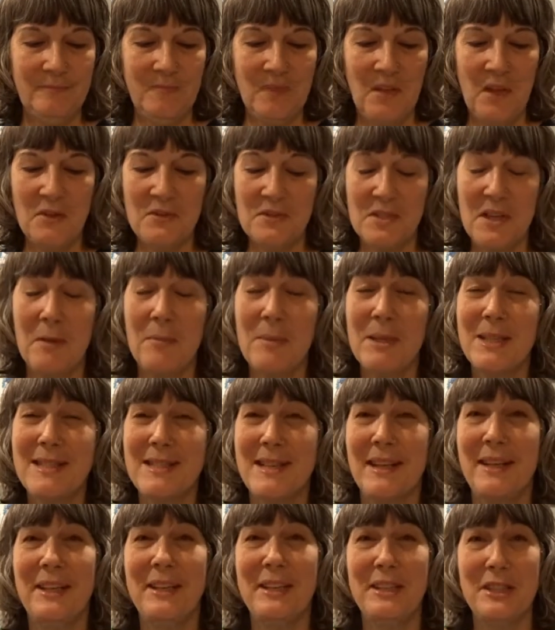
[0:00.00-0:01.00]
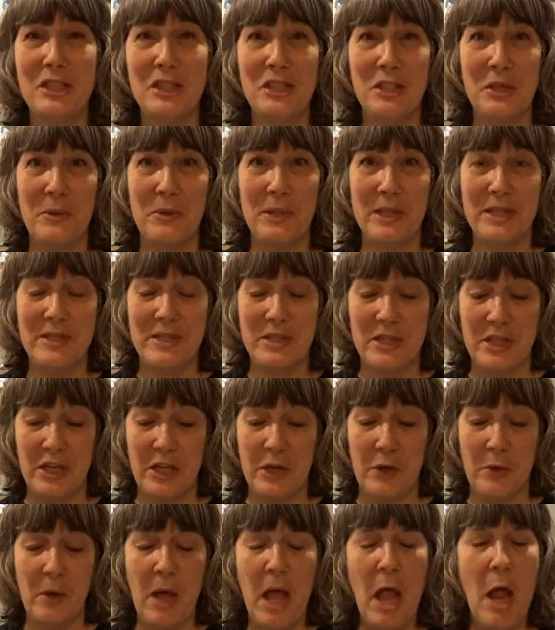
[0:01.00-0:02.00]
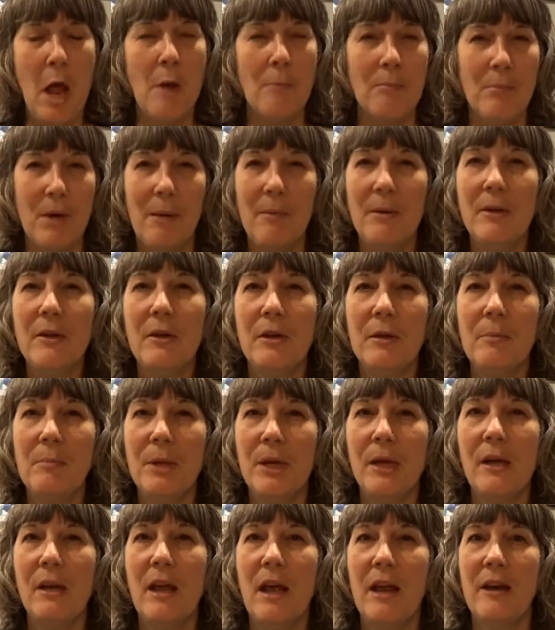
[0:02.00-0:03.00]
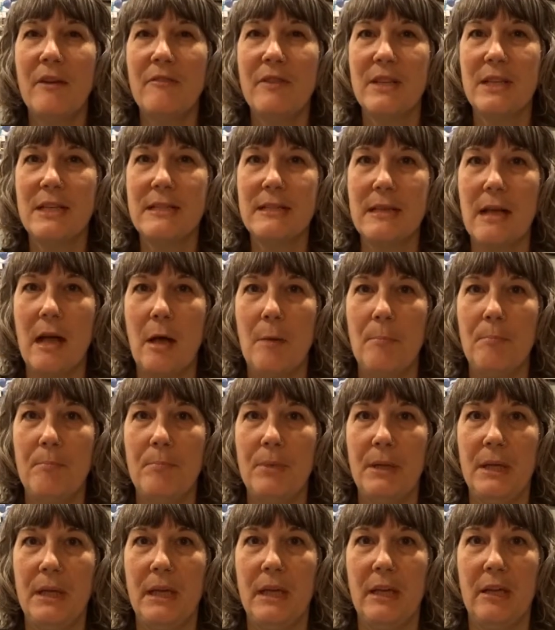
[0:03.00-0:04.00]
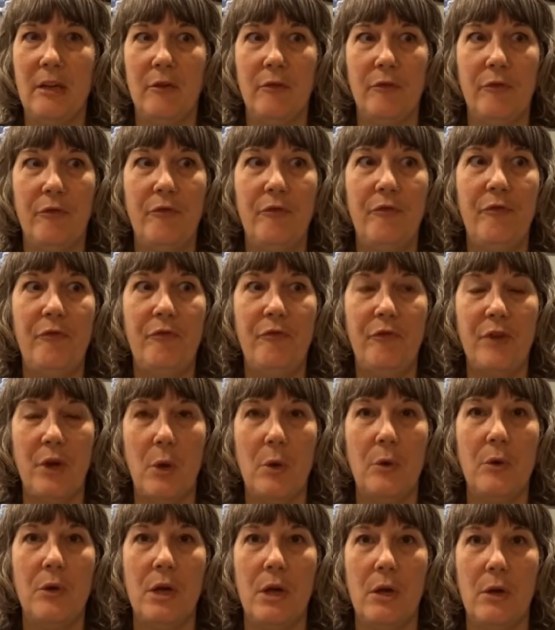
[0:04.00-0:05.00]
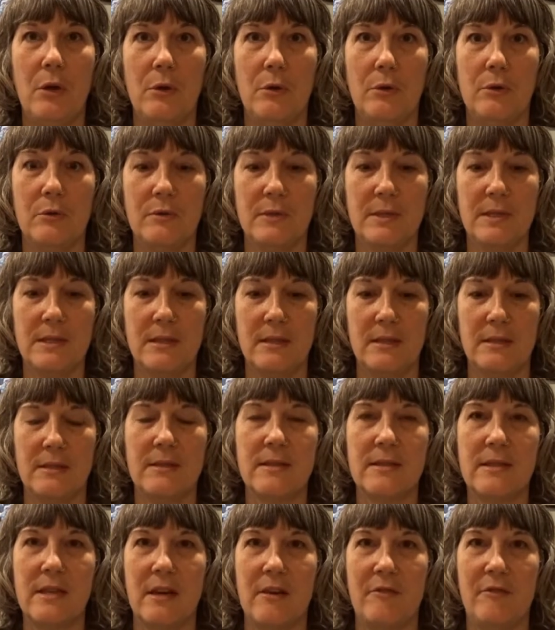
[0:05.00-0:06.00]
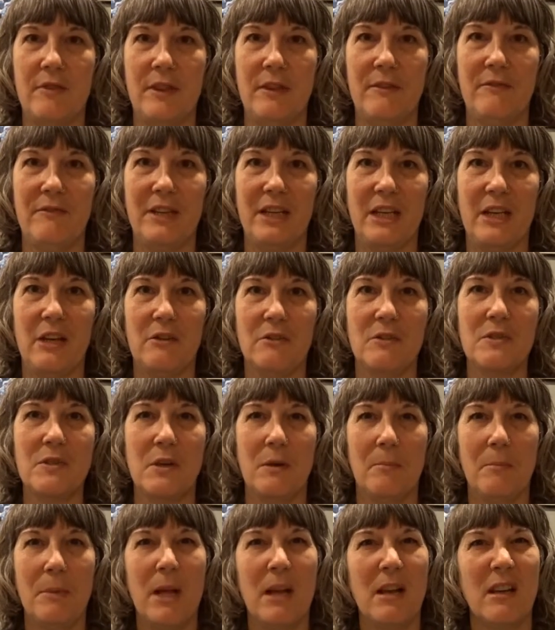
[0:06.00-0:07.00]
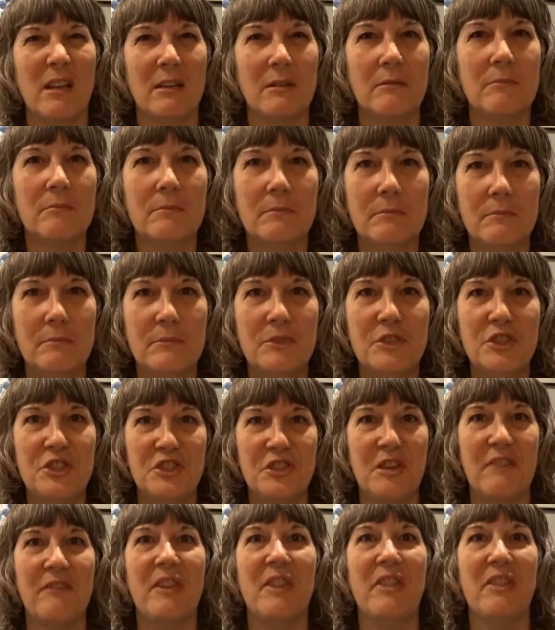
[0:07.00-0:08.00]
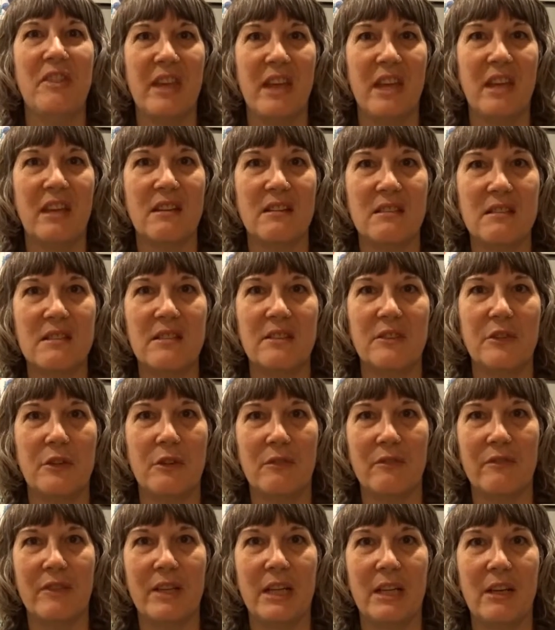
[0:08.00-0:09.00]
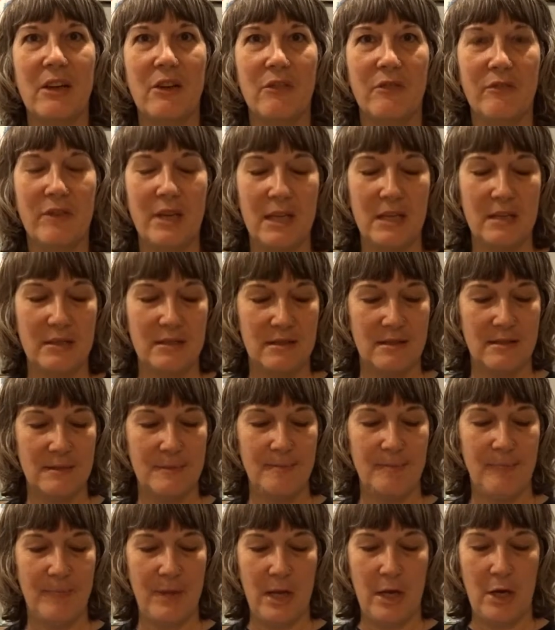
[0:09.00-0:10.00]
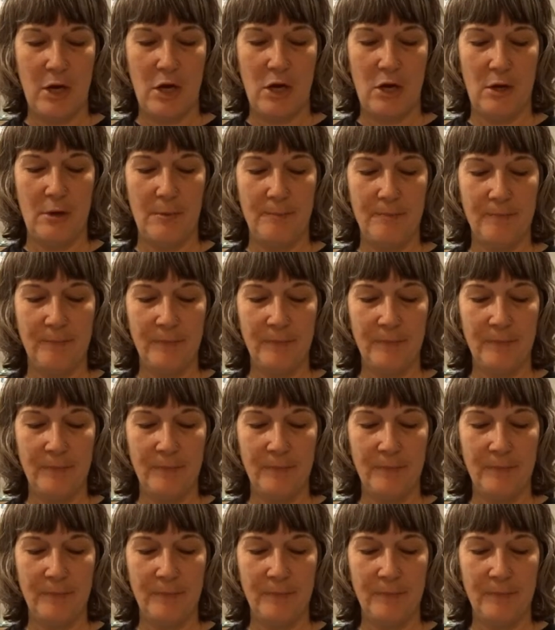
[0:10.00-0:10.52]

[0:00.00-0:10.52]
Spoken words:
So I'm excited to show this to you. Probably going to put a lot of these up in photos instead of on the video, so I'm not like shoving things in your video face and all.